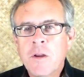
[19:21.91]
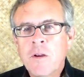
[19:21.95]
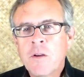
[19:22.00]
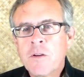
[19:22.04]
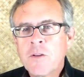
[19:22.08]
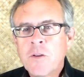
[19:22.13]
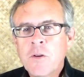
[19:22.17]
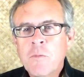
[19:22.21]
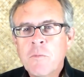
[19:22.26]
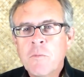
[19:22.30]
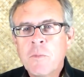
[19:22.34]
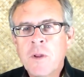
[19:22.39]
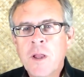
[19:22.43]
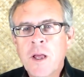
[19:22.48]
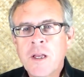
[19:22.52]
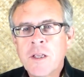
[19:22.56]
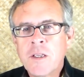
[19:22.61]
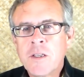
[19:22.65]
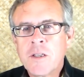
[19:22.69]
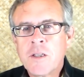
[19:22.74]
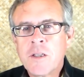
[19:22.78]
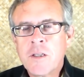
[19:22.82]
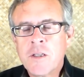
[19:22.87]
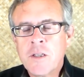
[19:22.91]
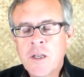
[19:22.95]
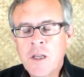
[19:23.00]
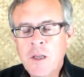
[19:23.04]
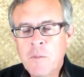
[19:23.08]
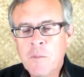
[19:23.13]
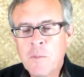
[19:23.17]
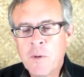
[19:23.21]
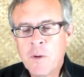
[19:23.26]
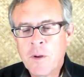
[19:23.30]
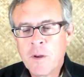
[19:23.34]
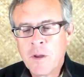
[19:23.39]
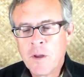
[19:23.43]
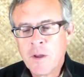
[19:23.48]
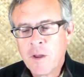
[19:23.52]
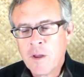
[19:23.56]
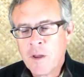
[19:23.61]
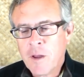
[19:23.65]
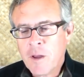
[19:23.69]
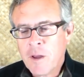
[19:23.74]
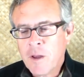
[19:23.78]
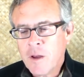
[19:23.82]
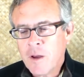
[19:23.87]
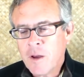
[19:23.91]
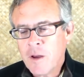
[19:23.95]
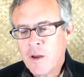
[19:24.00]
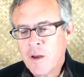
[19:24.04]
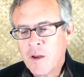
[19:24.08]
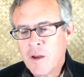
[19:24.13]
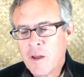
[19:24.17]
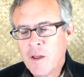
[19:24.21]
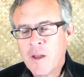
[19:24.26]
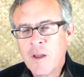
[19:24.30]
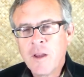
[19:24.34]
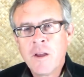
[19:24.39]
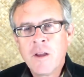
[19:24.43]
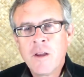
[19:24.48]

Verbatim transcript: You're so blessed, sheep. Uh,